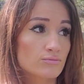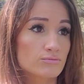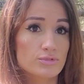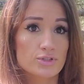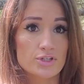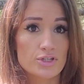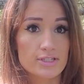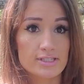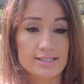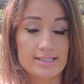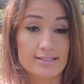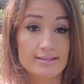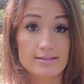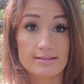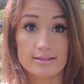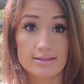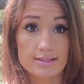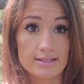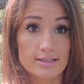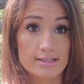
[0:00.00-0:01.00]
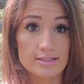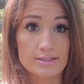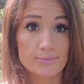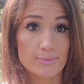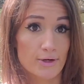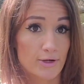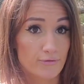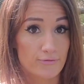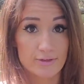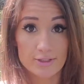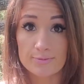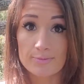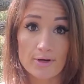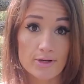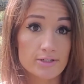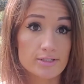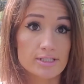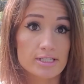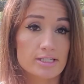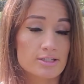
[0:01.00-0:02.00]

just this perfect person is